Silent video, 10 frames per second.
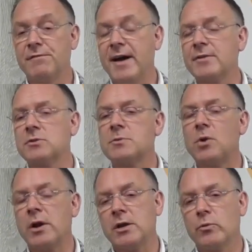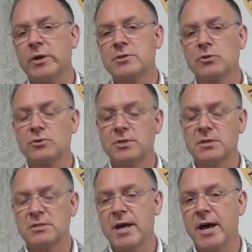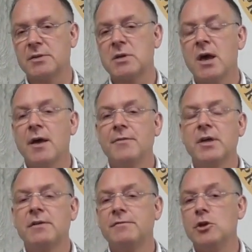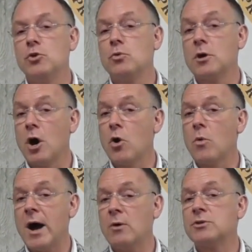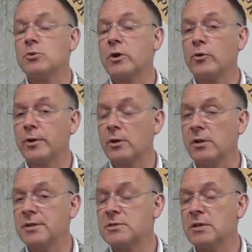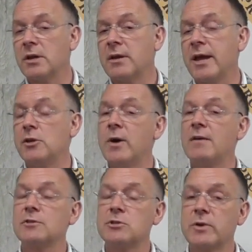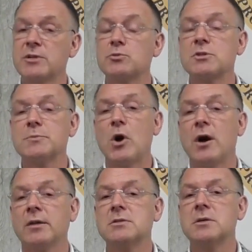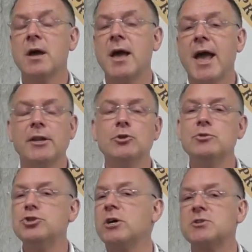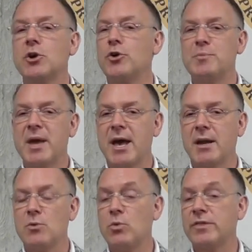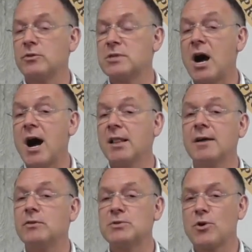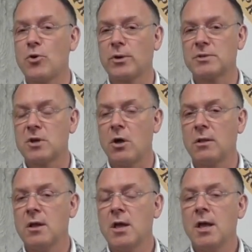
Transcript: In fact, there's a body of research that says that if you go out to a critical incident and you have a stress response and you just go to bed with those high levels of cortisol,